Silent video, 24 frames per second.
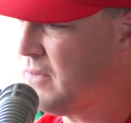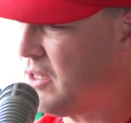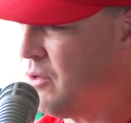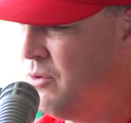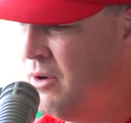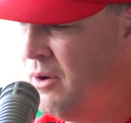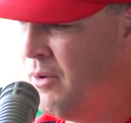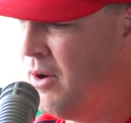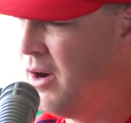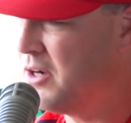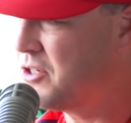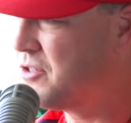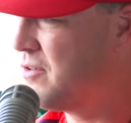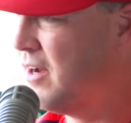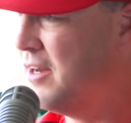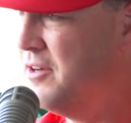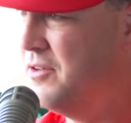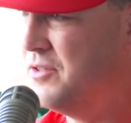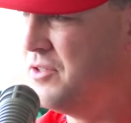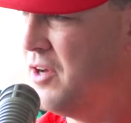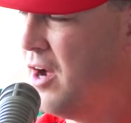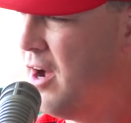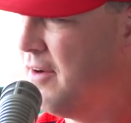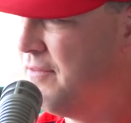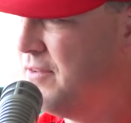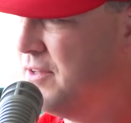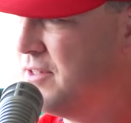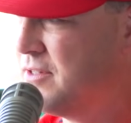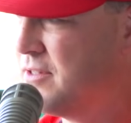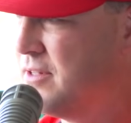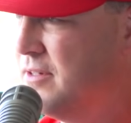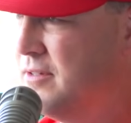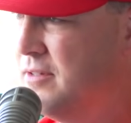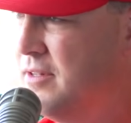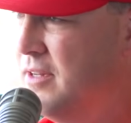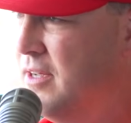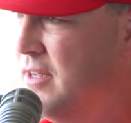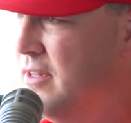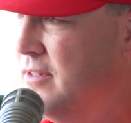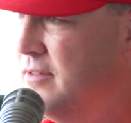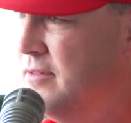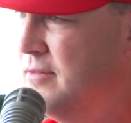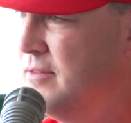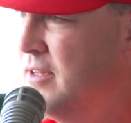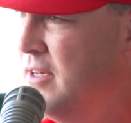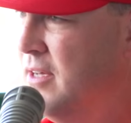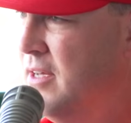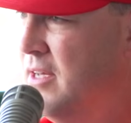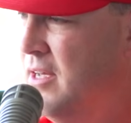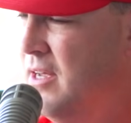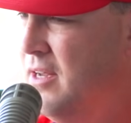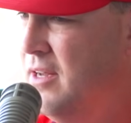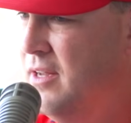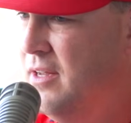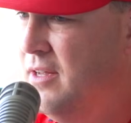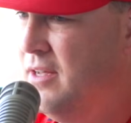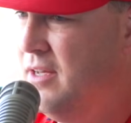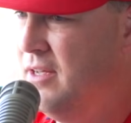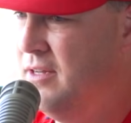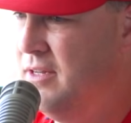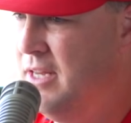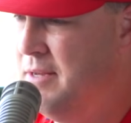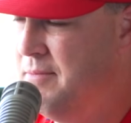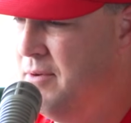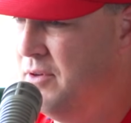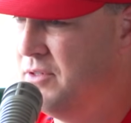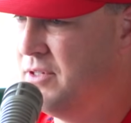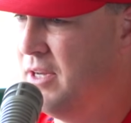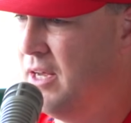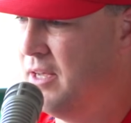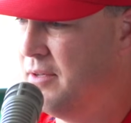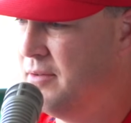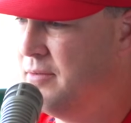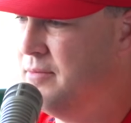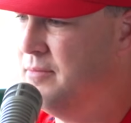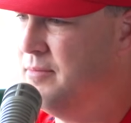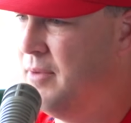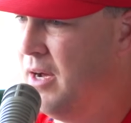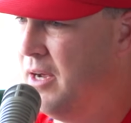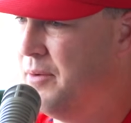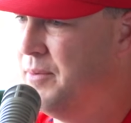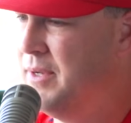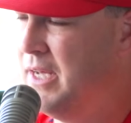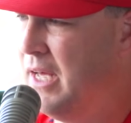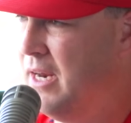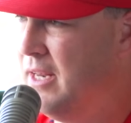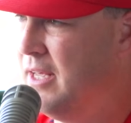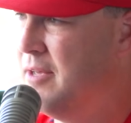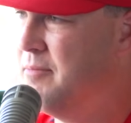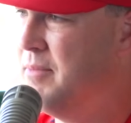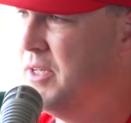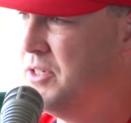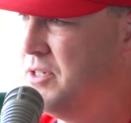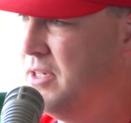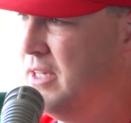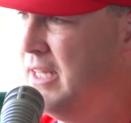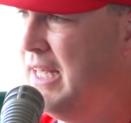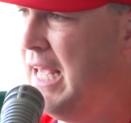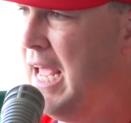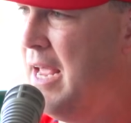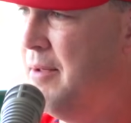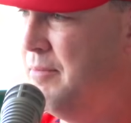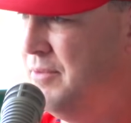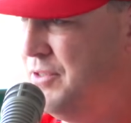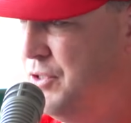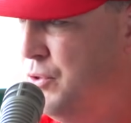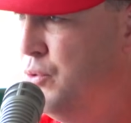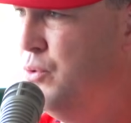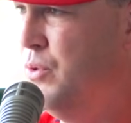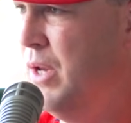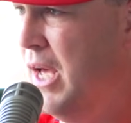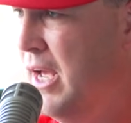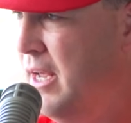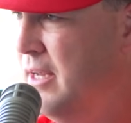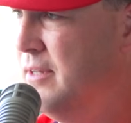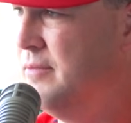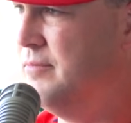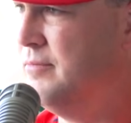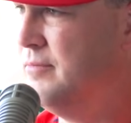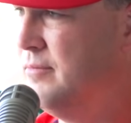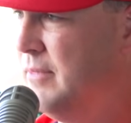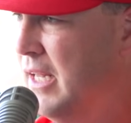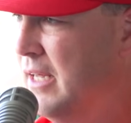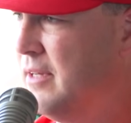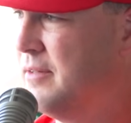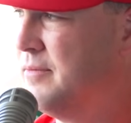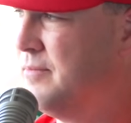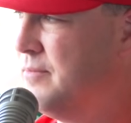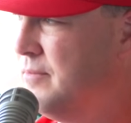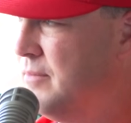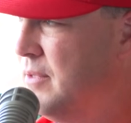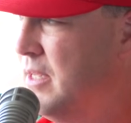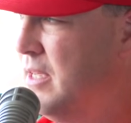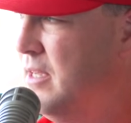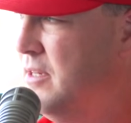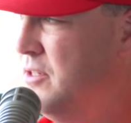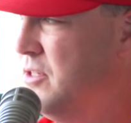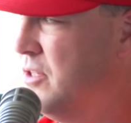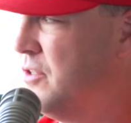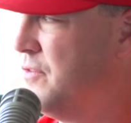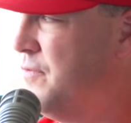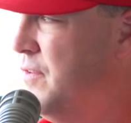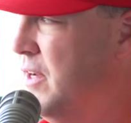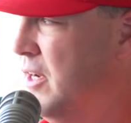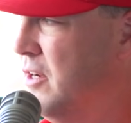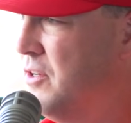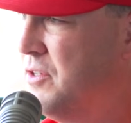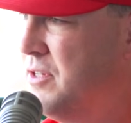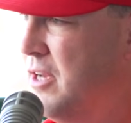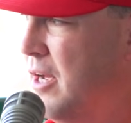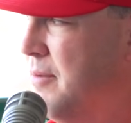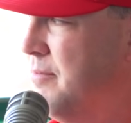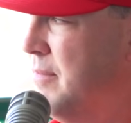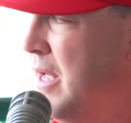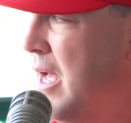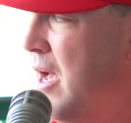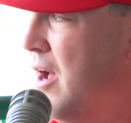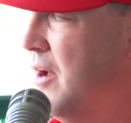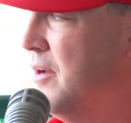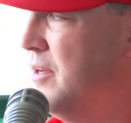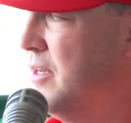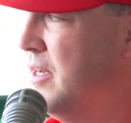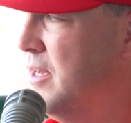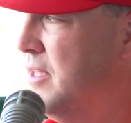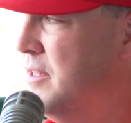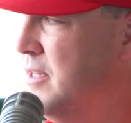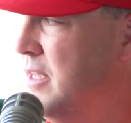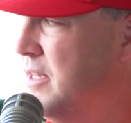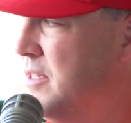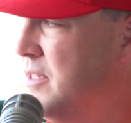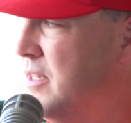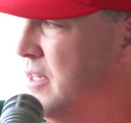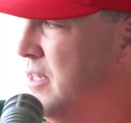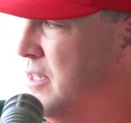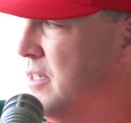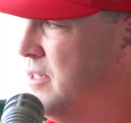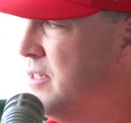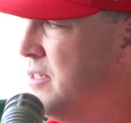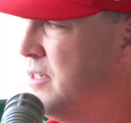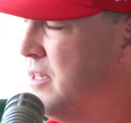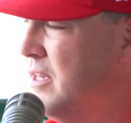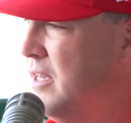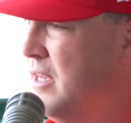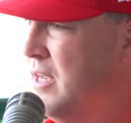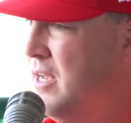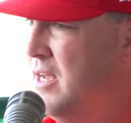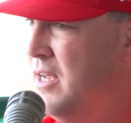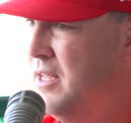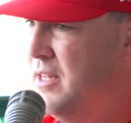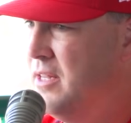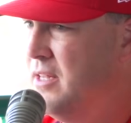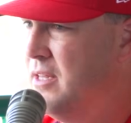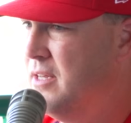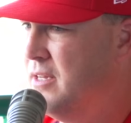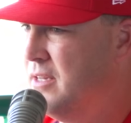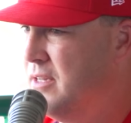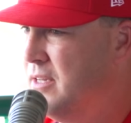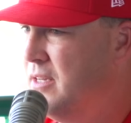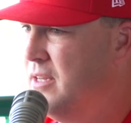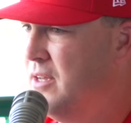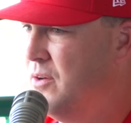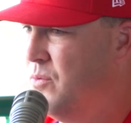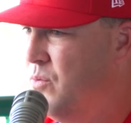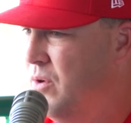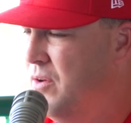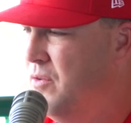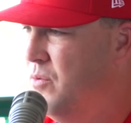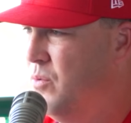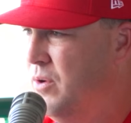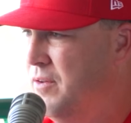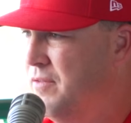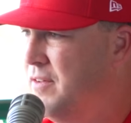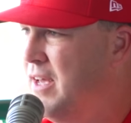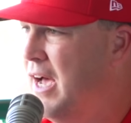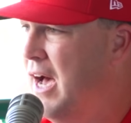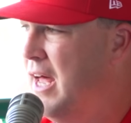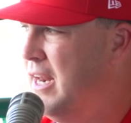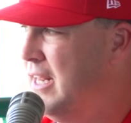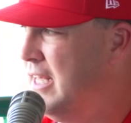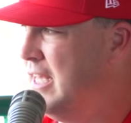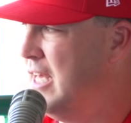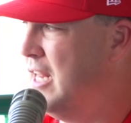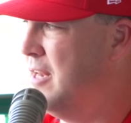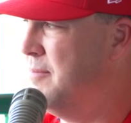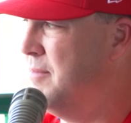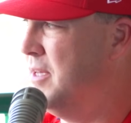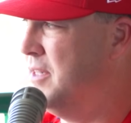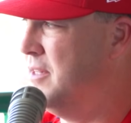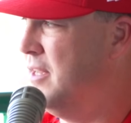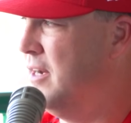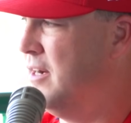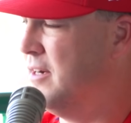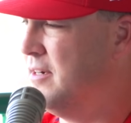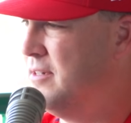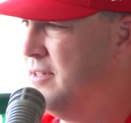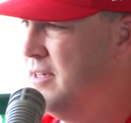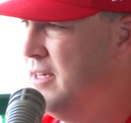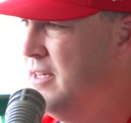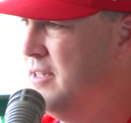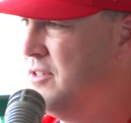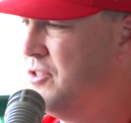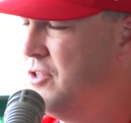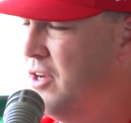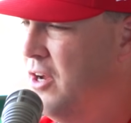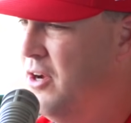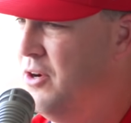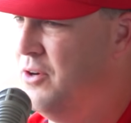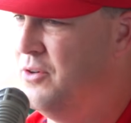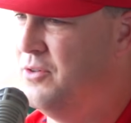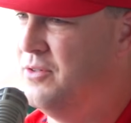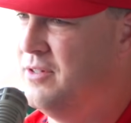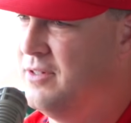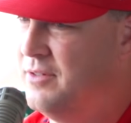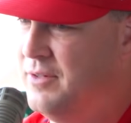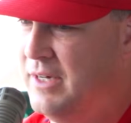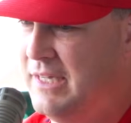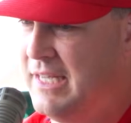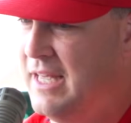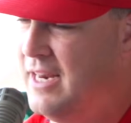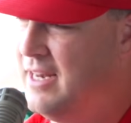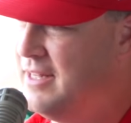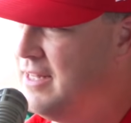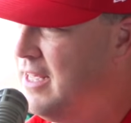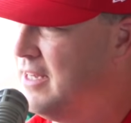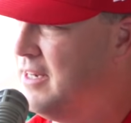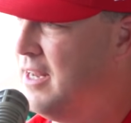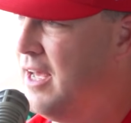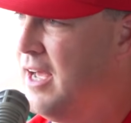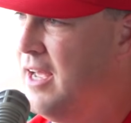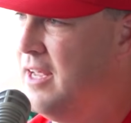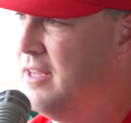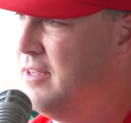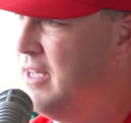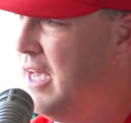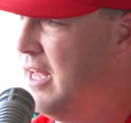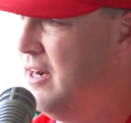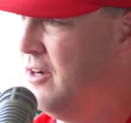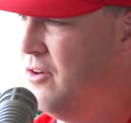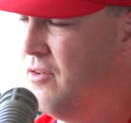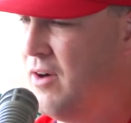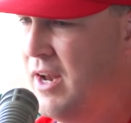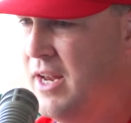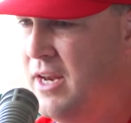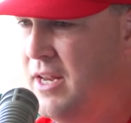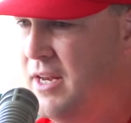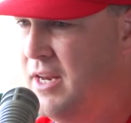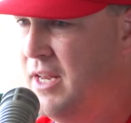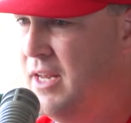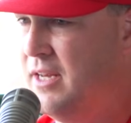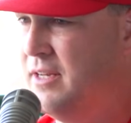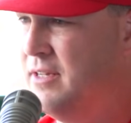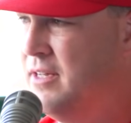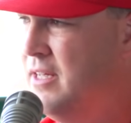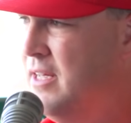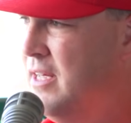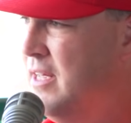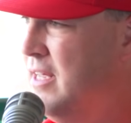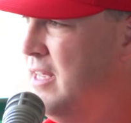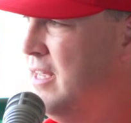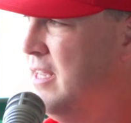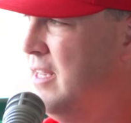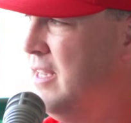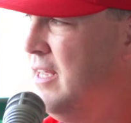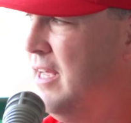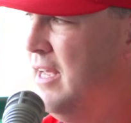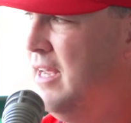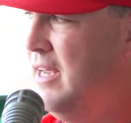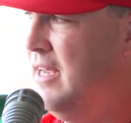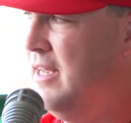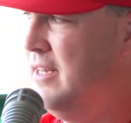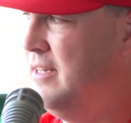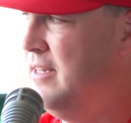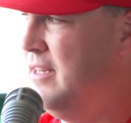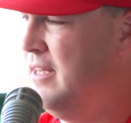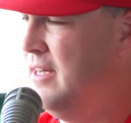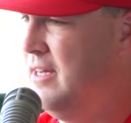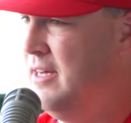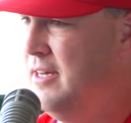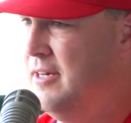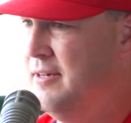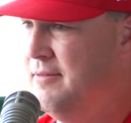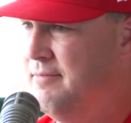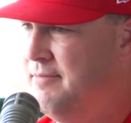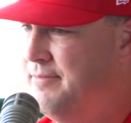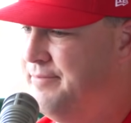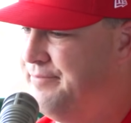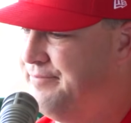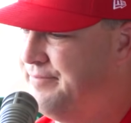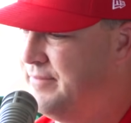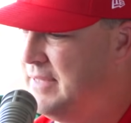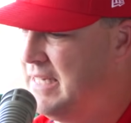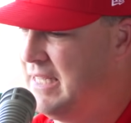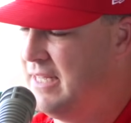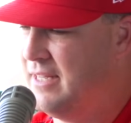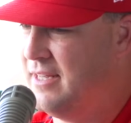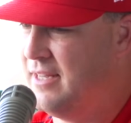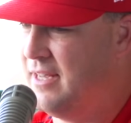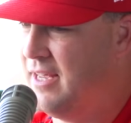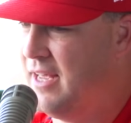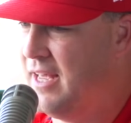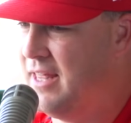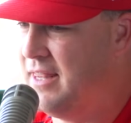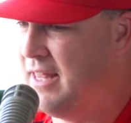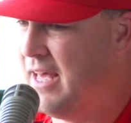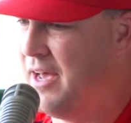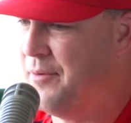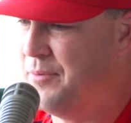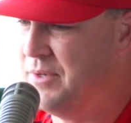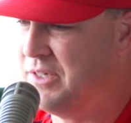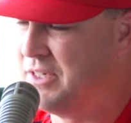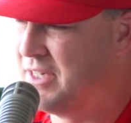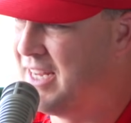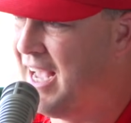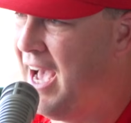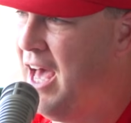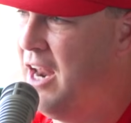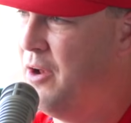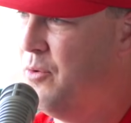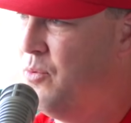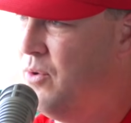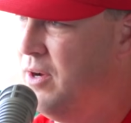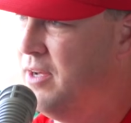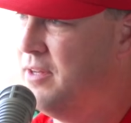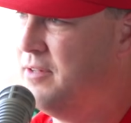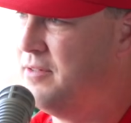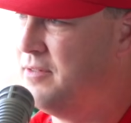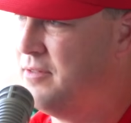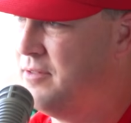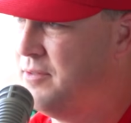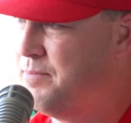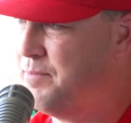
We walked straight into his office, and Nemo's like, Mike, we got to get Mitch in the game tonight. Like, he just figured something out, and this is we've got to get him in there. And so I get in that night, had a great inning, and that was kind of what